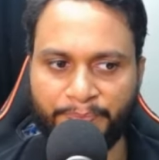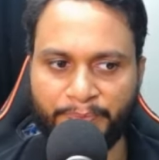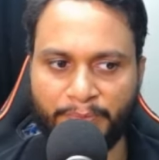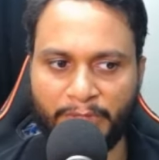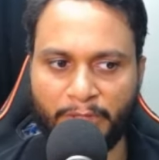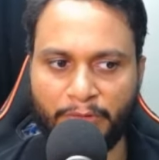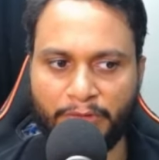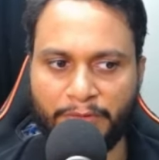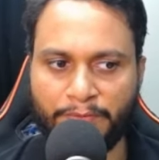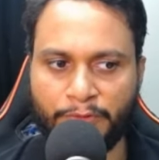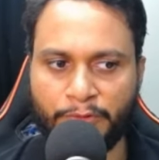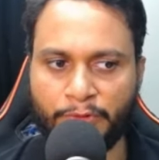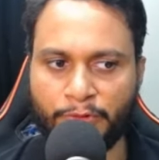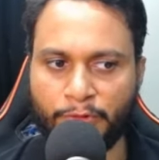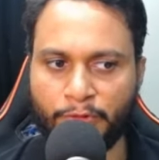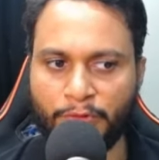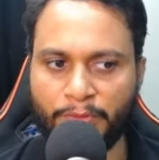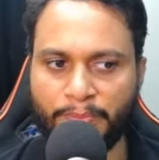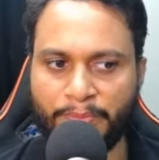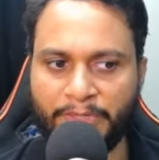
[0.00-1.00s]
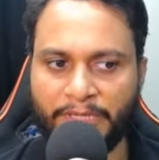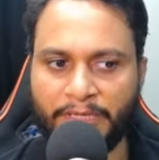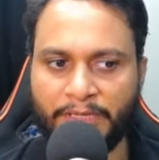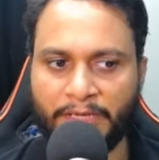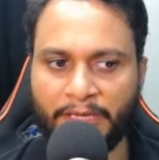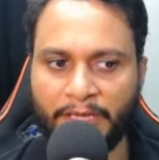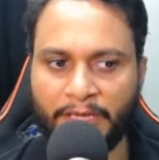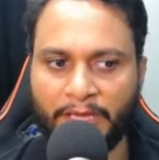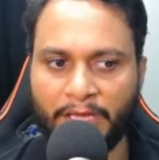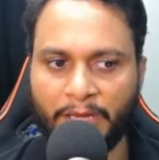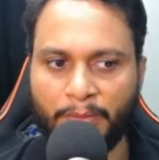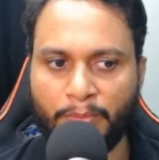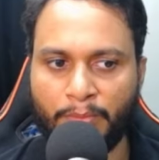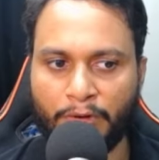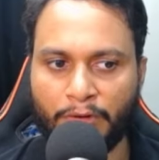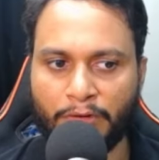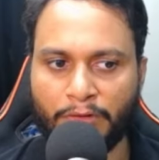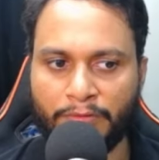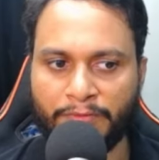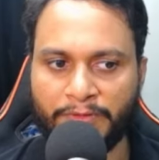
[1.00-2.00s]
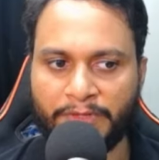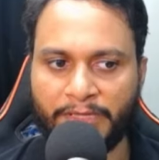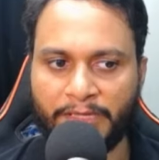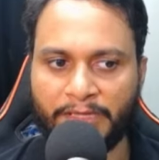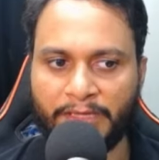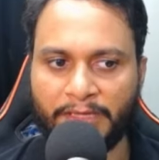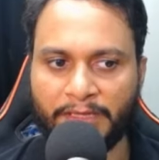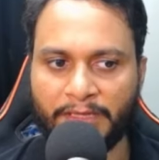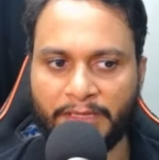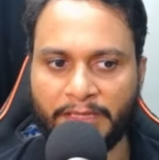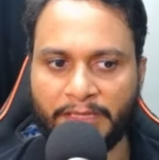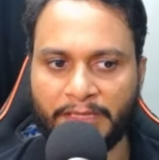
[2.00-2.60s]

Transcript: Now if you took b mod of k,